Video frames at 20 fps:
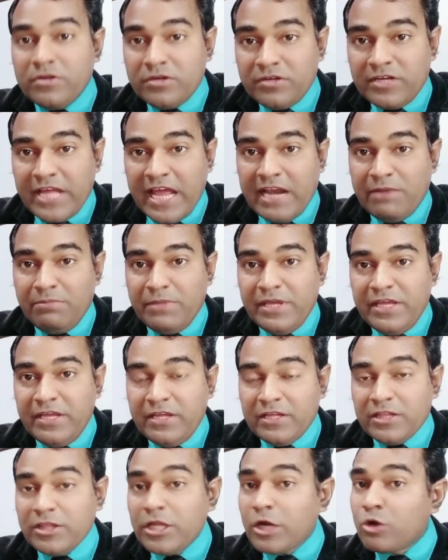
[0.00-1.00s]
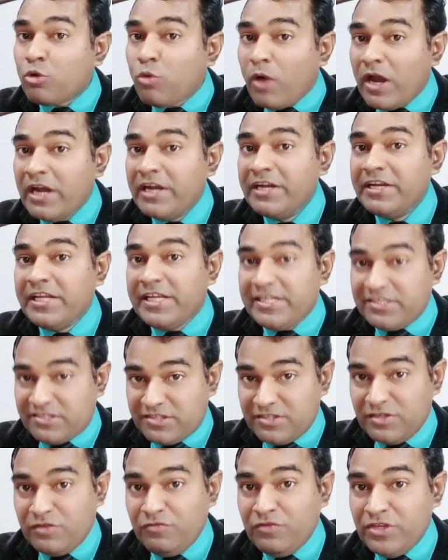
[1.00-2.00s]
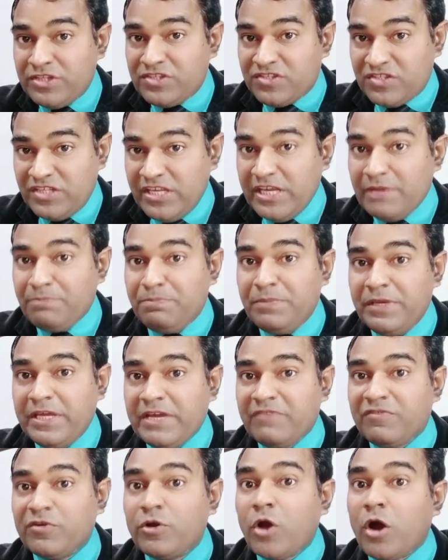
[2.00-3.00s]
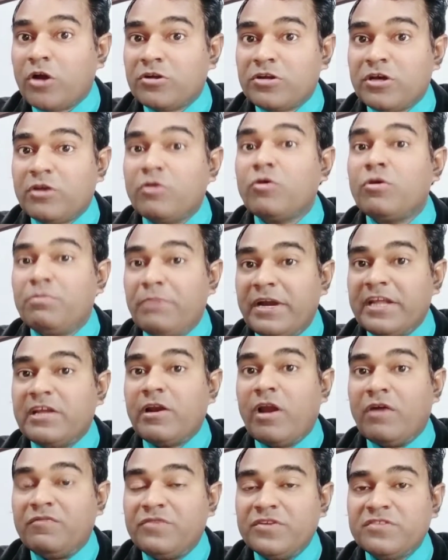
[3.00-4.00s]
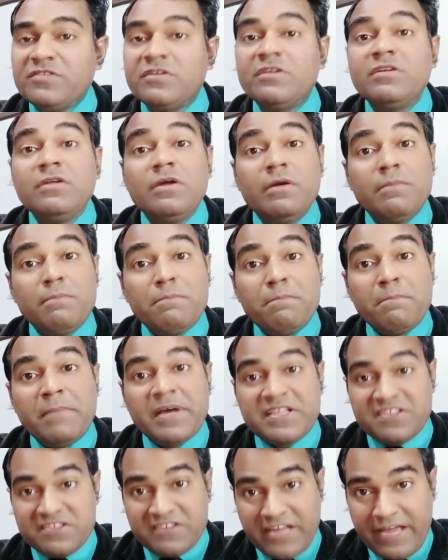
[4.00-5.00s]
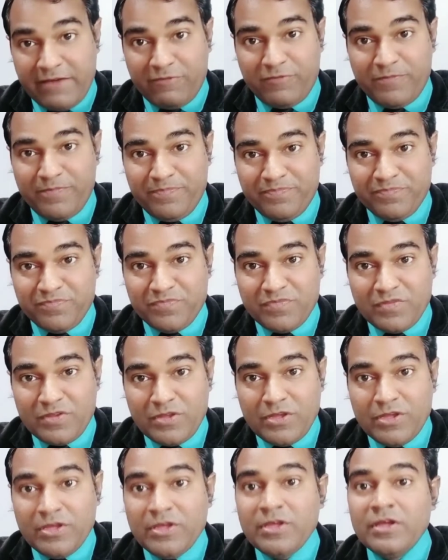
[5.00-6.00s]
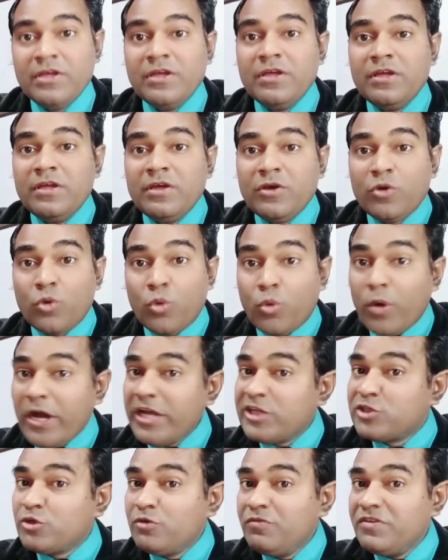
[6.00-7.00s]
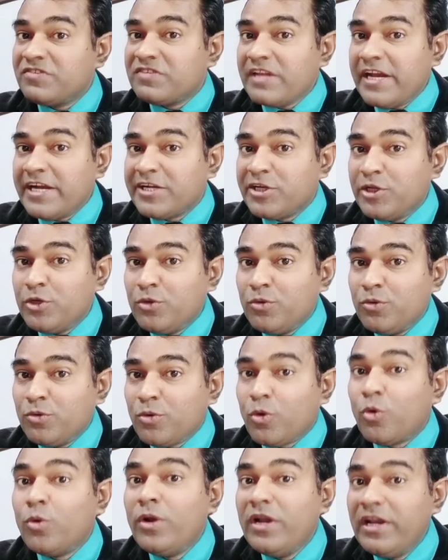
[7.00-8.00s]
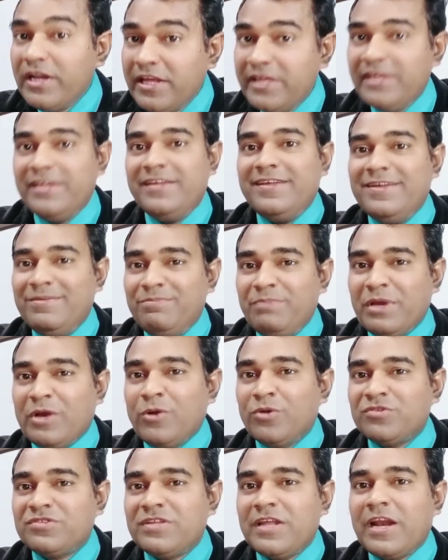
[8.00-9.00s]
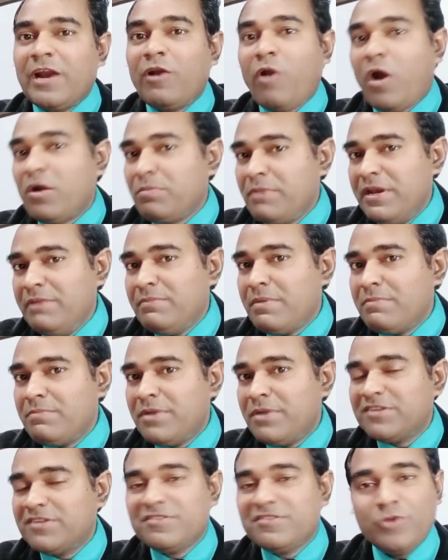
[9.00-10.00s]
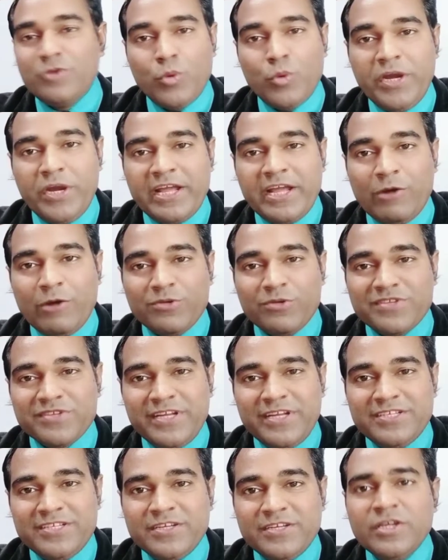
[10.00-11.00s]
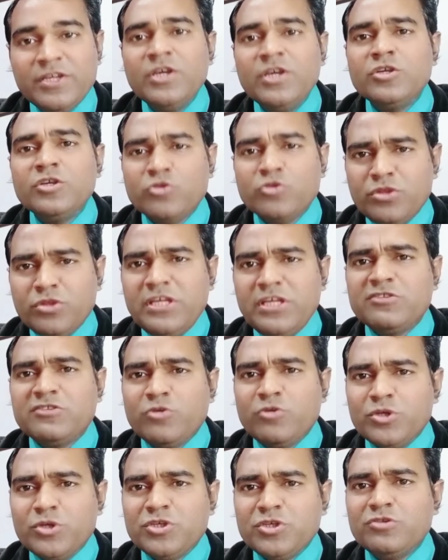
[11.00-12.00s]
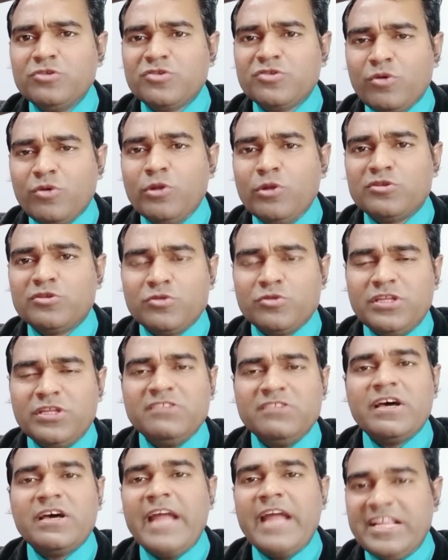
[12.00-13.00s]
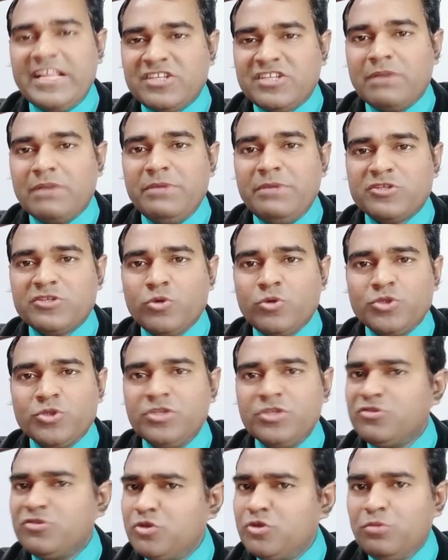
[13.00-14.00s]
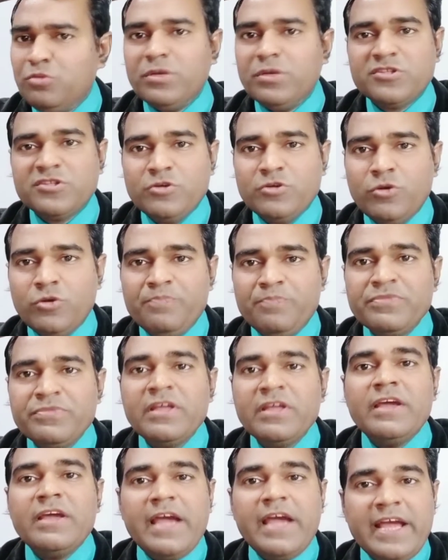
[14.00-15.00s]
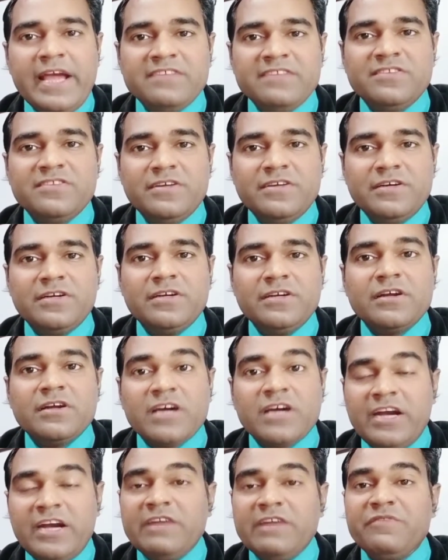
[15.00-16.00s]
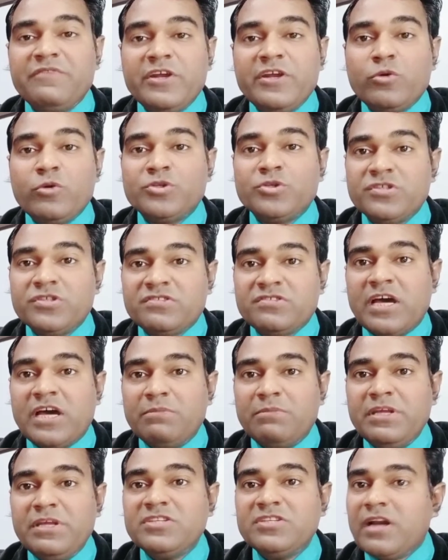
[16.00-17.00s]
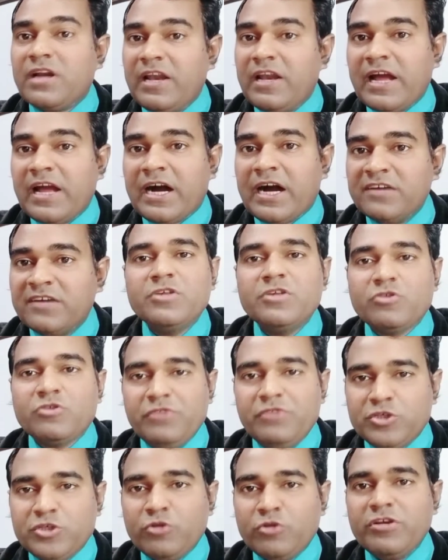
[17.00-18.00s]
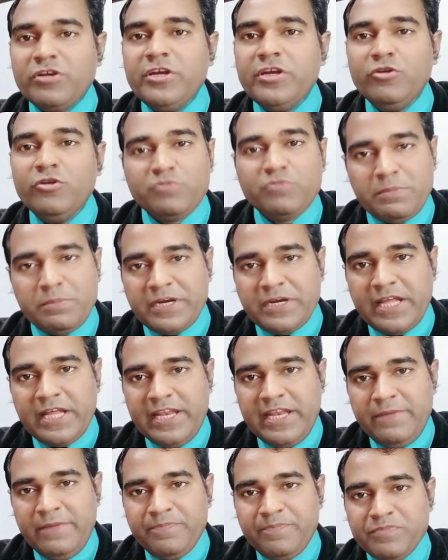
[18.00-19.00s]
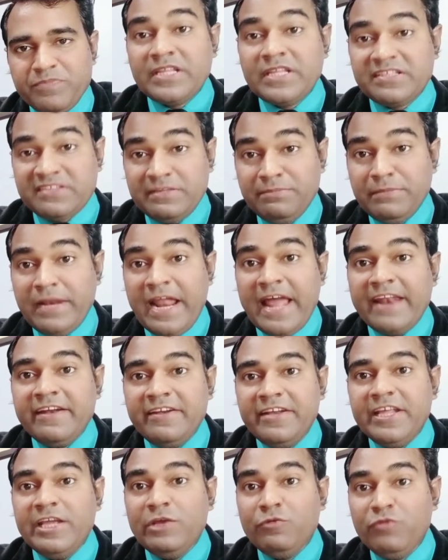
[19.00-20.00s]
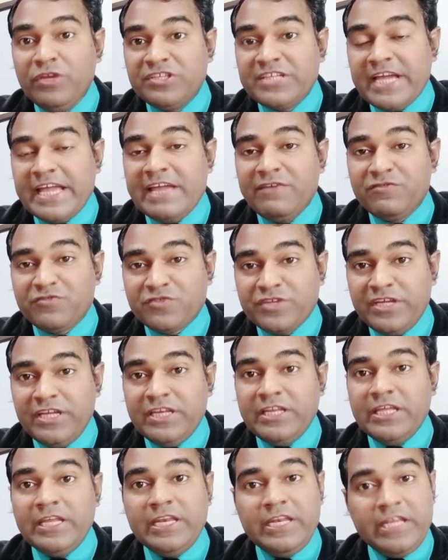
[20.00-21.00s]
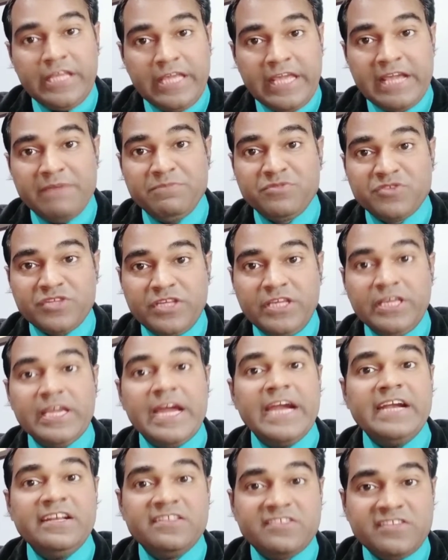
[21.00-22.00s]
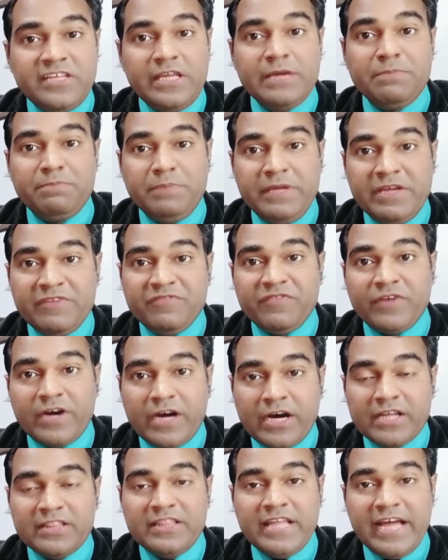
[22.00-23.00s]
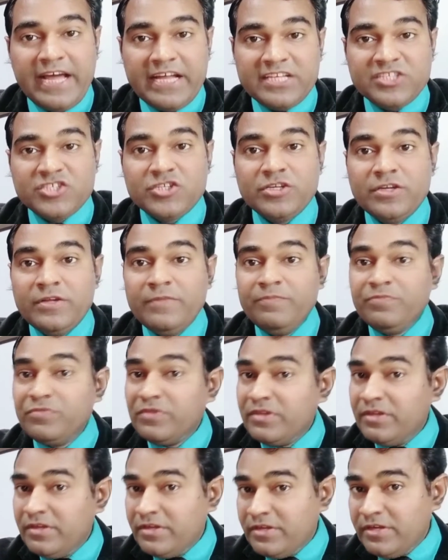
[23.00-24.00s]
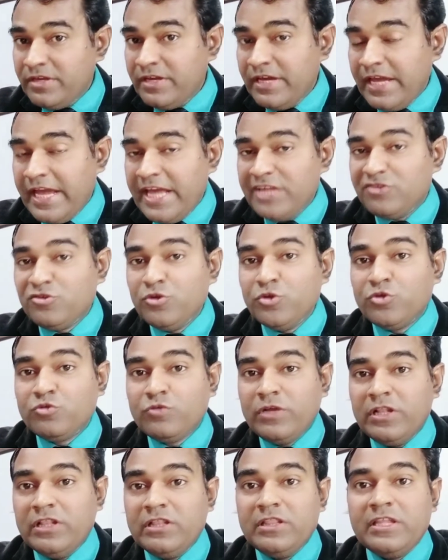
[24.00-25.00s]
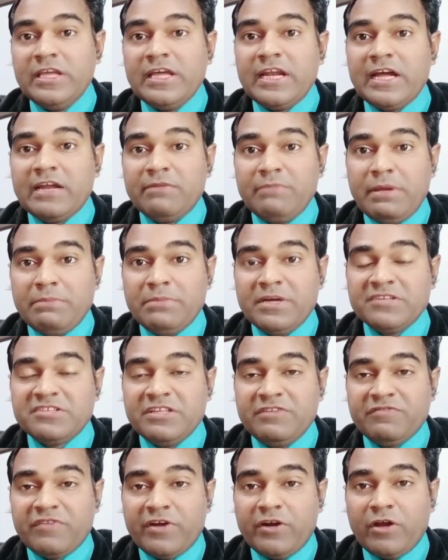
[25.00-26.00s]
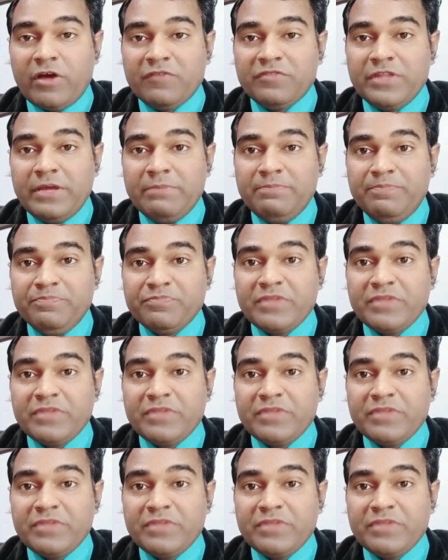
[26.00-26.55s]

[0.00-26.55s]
Tell me the qualities which CAPF doctor or medical officer must have. Why should we select you? Only because there are lot many members waiting outside. So these questions also, these are HR based questions, you must know, as current affair questions are being generally asked. So we should read newspaper daily. The similarity which I have seen in AMC and CAPF are that, as usual, there are members in front of them